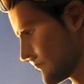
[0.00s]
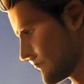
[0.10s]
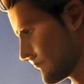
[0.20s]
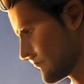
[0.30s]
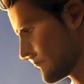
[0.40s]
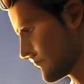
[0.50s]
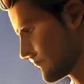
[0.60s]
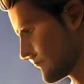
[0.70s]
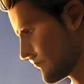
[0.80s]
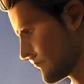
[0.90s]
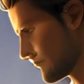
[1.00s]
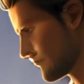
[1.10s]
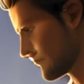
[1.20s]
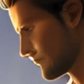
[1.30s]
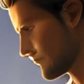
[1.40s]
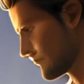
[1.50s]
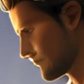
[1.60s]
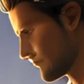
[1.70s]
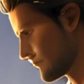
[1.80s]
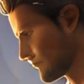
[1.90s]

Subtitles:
Nothing is said.